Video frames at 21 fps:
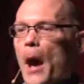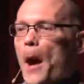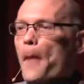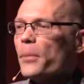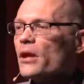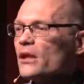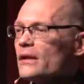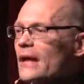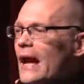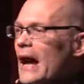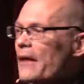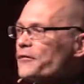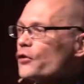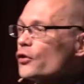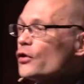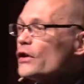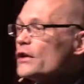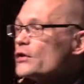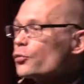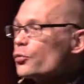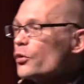But
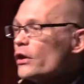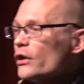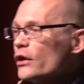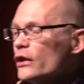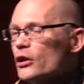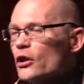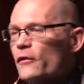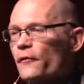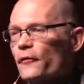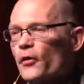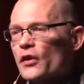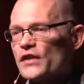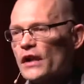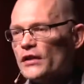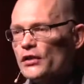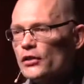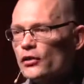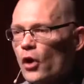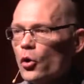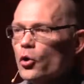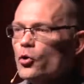laughter is really good for us.
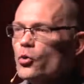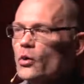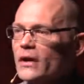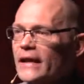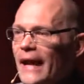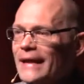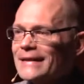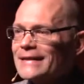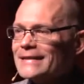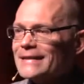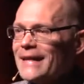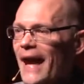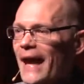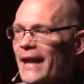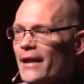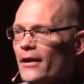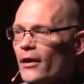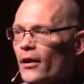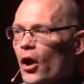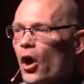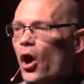And you know who gets
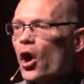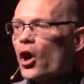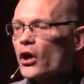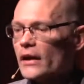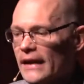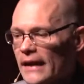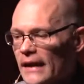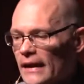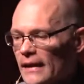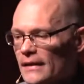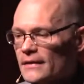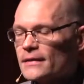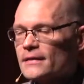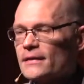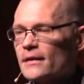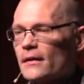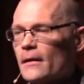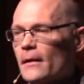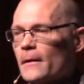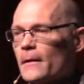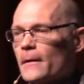that? Our kids.